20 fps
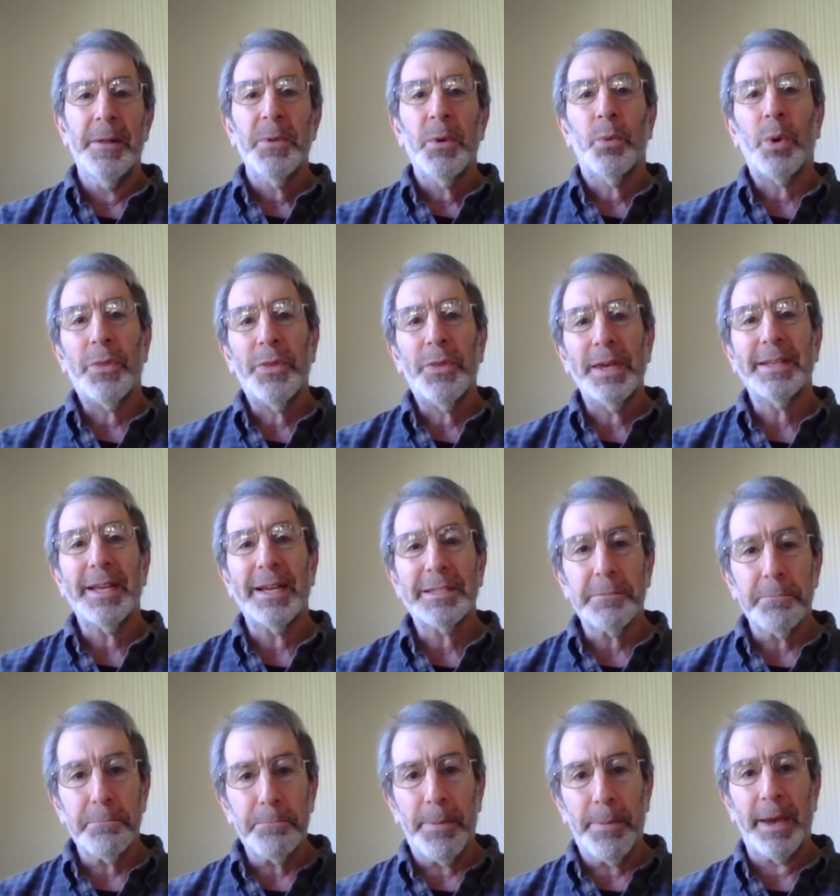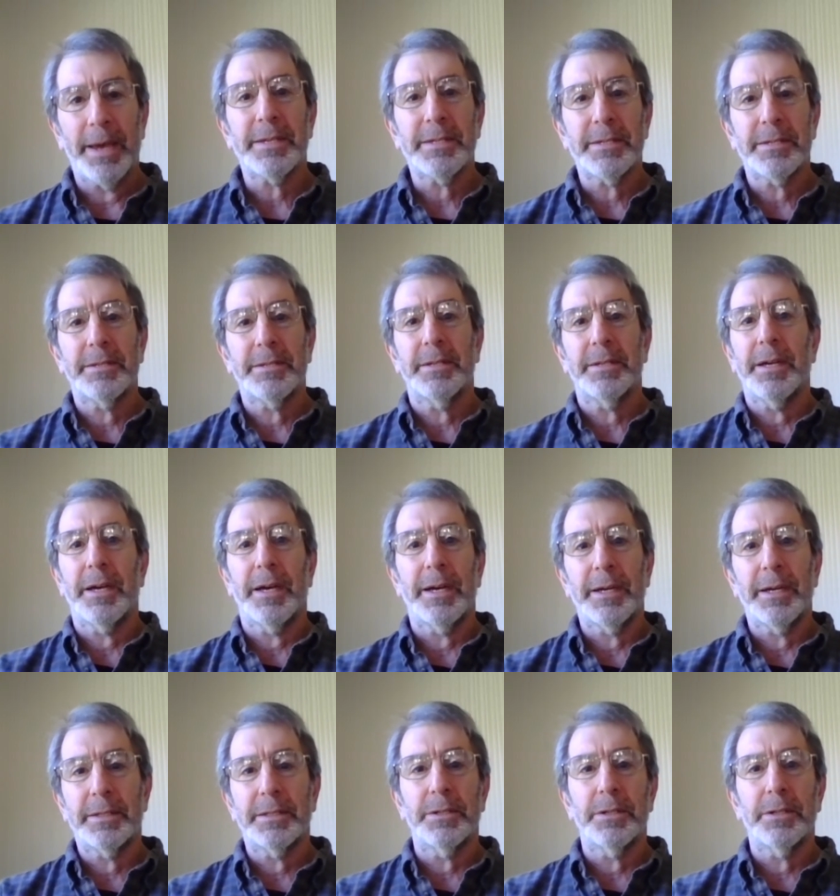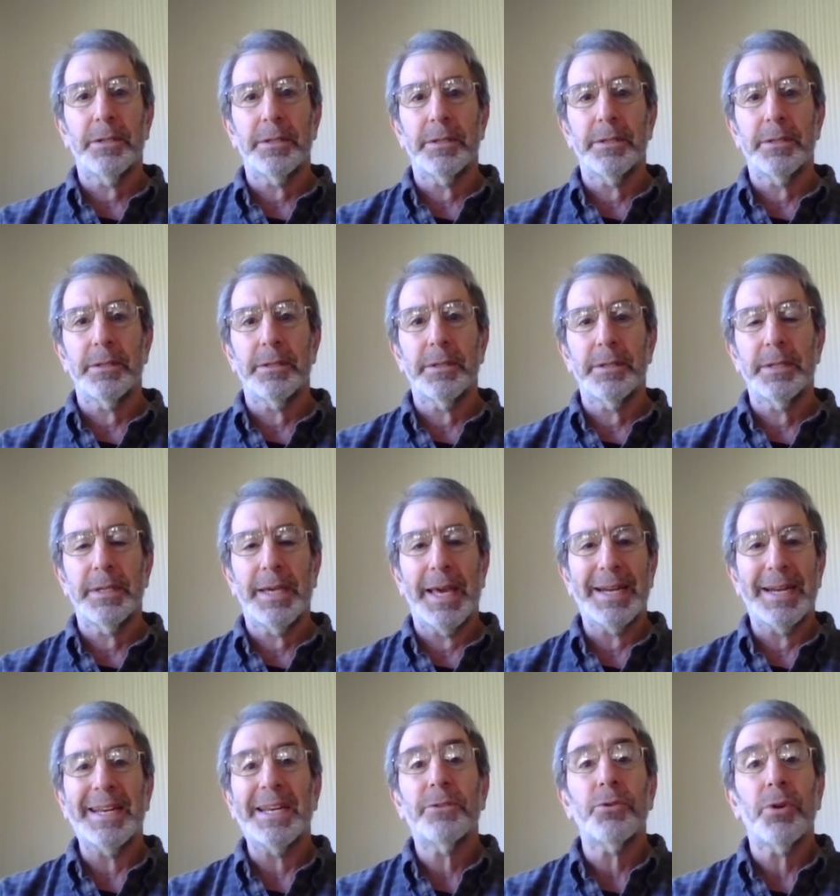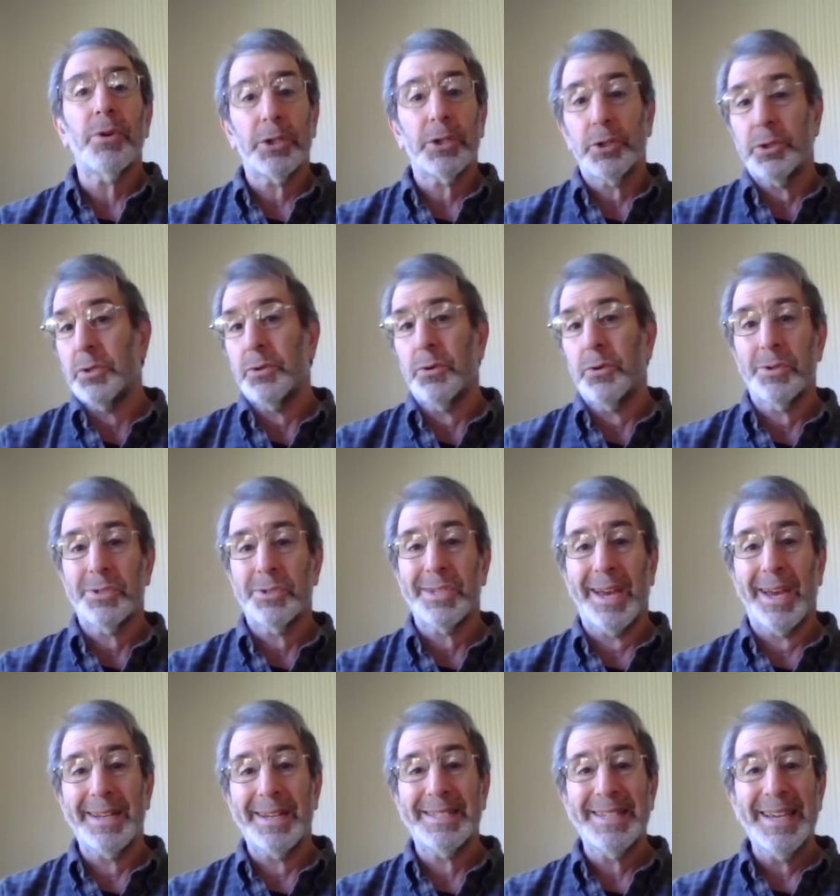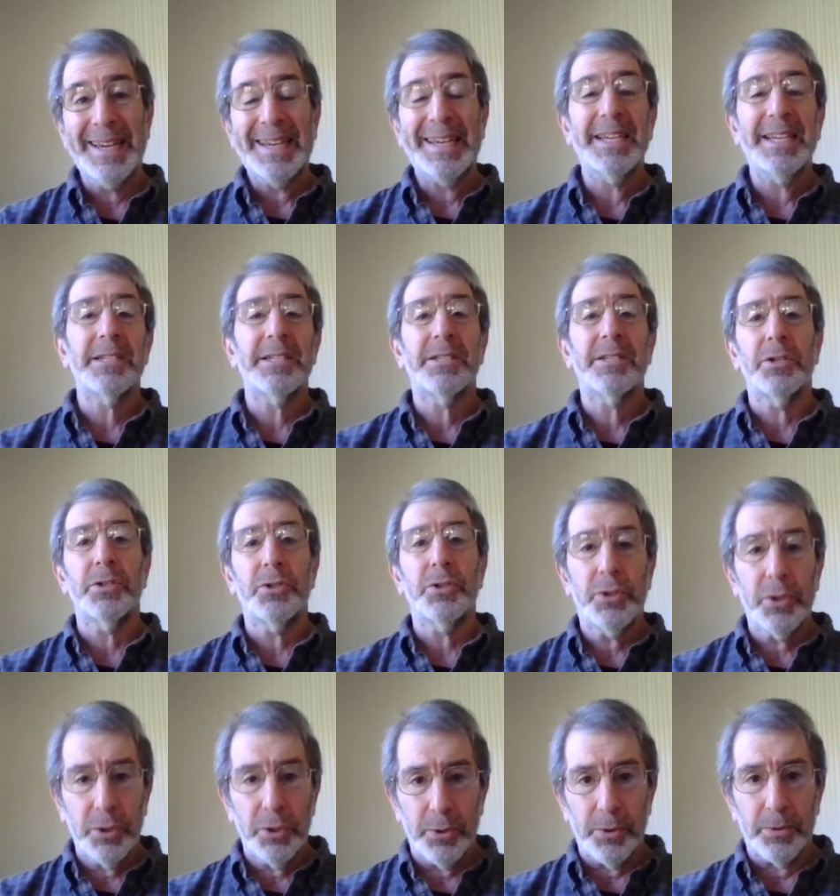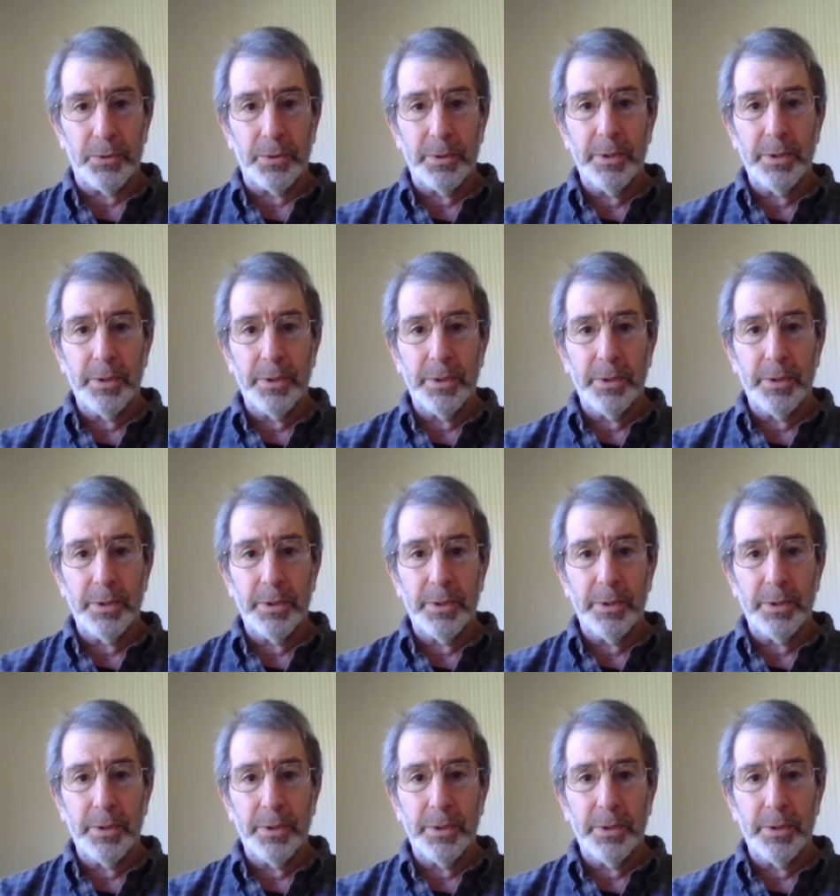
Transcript: What I think that's best to get an introduction to neuroscience is to do.